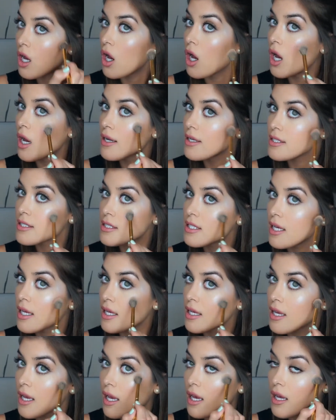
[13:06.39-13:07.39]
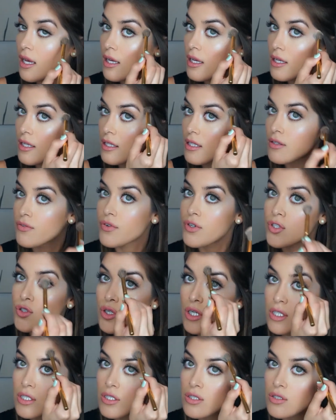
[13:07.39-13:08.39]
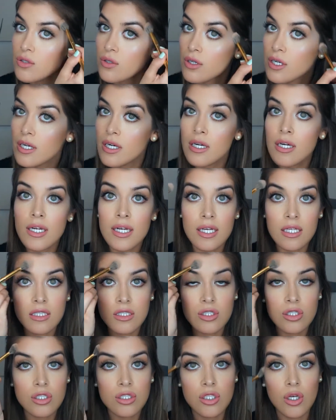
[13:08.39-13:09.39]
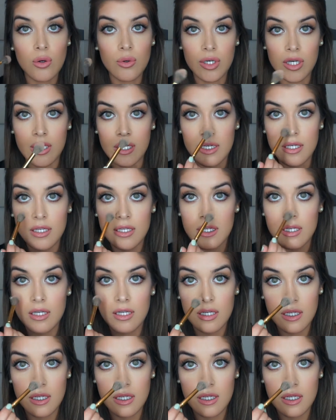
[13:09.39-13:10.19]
honestly, I can't. For drugstore, it's so good.